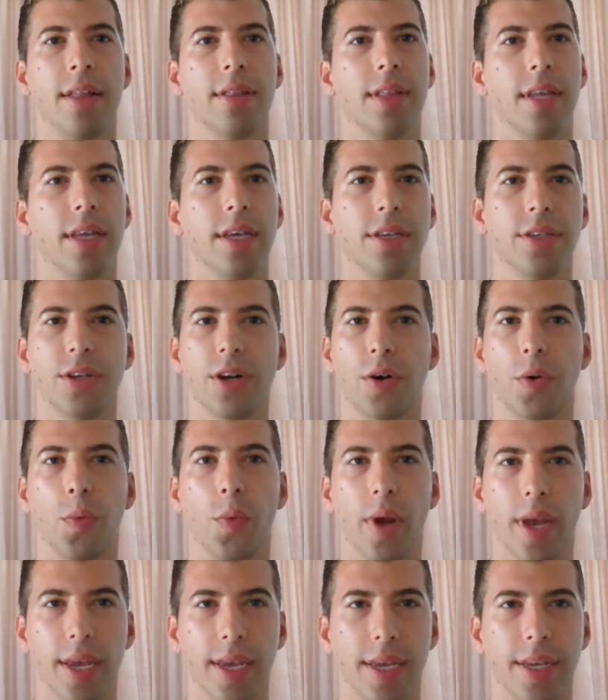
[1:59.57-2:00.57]
things are
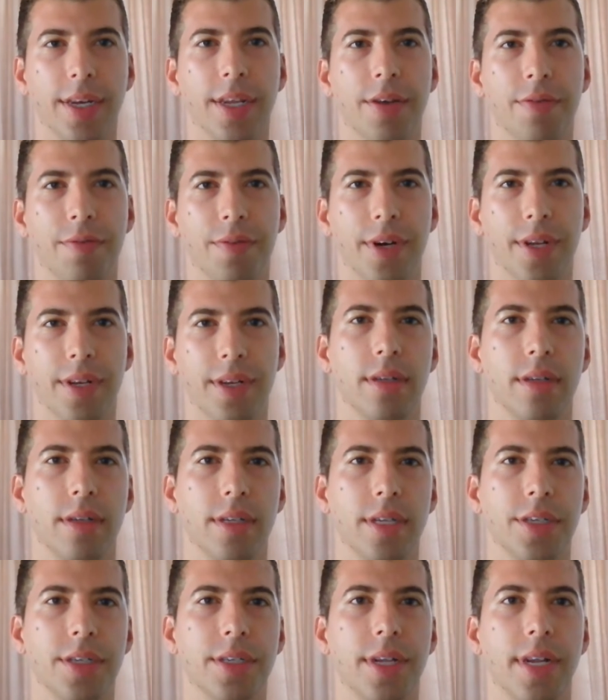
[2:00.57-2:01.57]
way different.
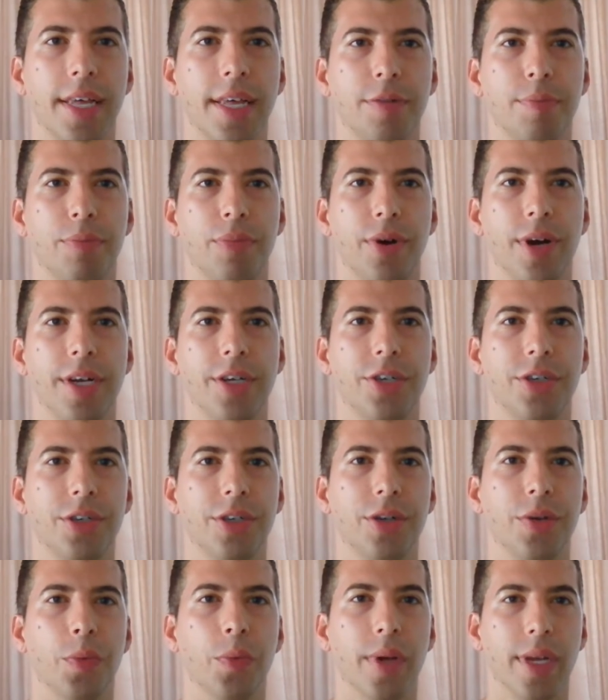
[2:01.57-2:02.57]
There's less pressure
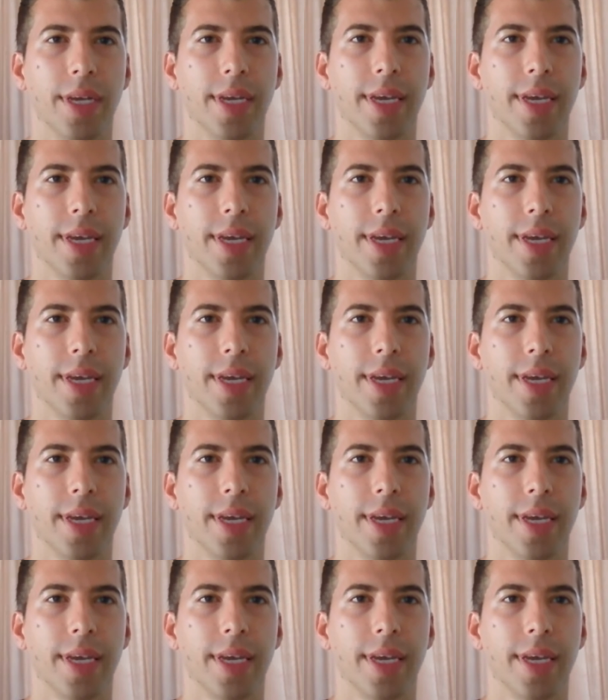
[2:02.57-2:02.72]
to win